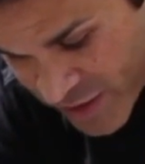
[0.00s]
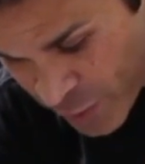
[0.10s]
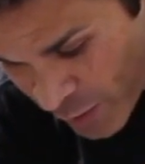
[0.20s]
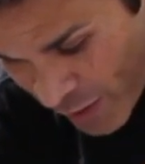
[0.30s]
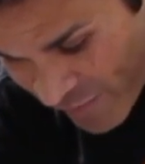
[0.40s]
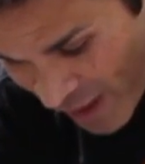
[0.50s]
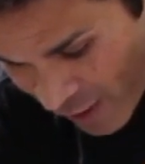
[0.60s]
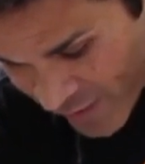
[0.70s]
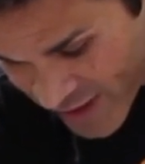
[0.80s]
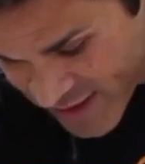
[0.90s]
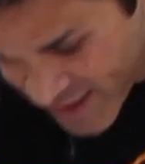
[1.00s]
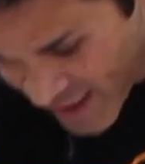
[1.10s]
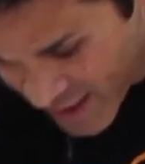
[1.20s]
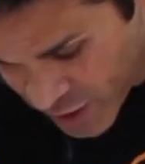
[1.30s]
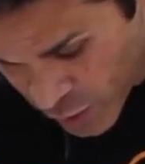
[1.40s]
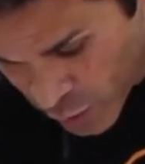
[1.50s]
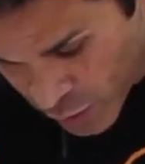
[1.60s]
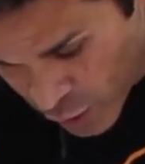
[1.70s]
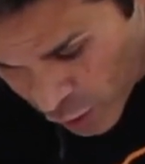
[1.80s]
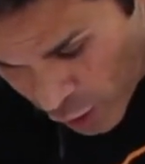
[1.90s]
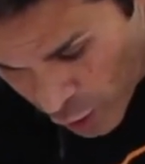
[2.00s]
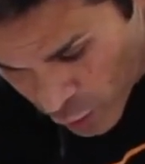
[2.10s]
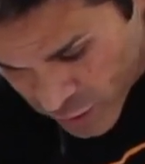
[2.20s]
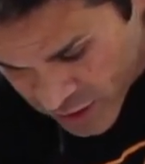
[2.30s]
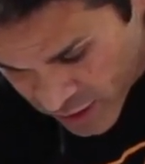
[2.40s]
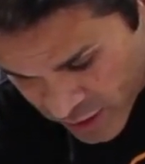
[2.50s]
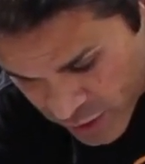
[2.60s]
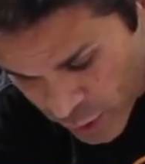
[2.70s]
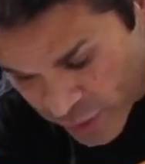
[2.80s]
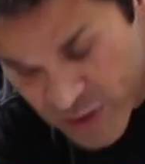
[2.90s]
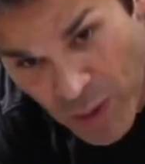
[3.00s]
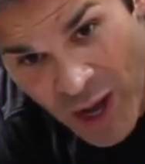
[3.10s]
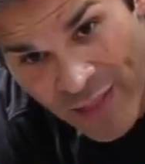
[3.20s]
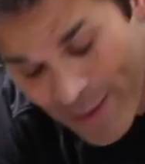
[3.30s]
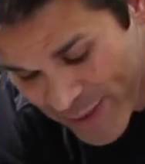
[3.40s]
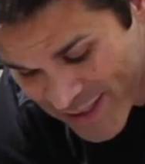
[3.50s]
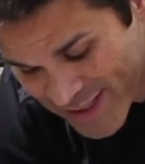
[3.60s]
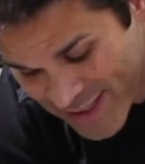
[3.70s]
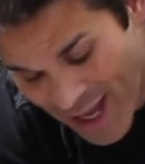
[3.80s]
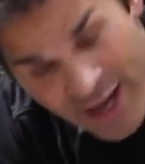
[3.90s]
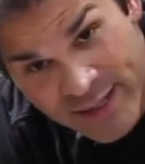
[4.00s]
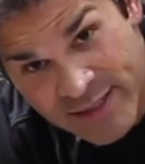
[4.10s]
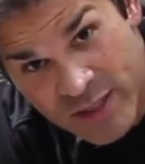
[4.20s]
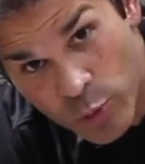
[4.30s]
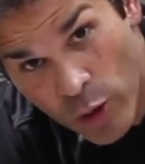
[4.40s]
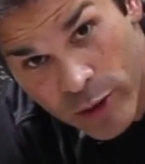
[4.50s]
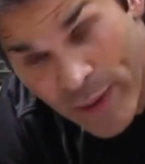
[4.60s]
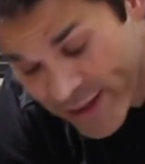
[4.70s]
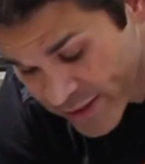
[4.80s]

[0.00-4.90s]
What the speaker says: three-way valve is set to closed to the spa. That means it's not going to send water back to